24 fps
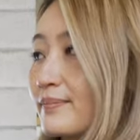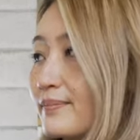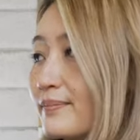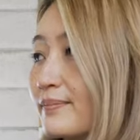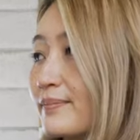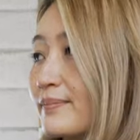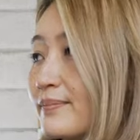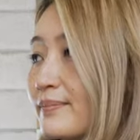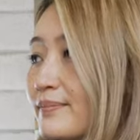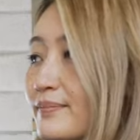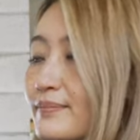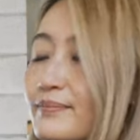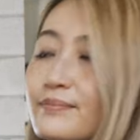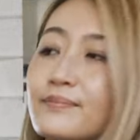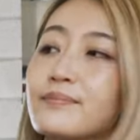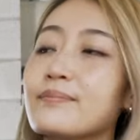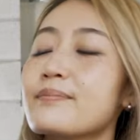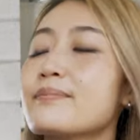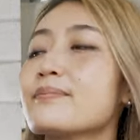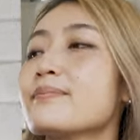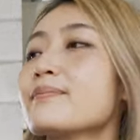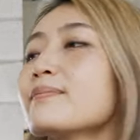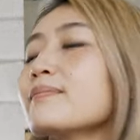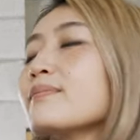
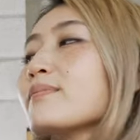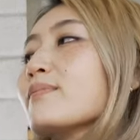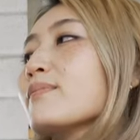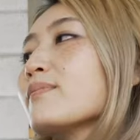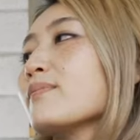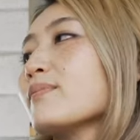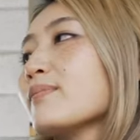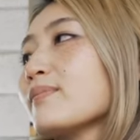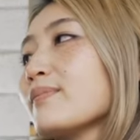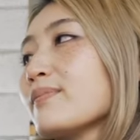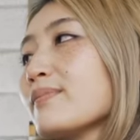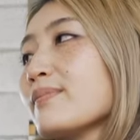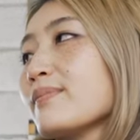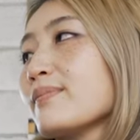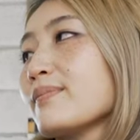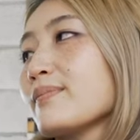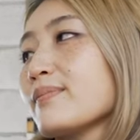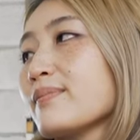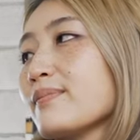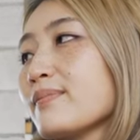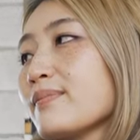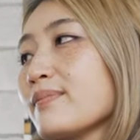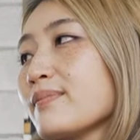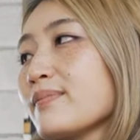
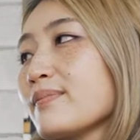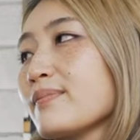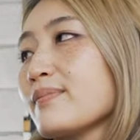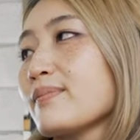The person shown says nothing.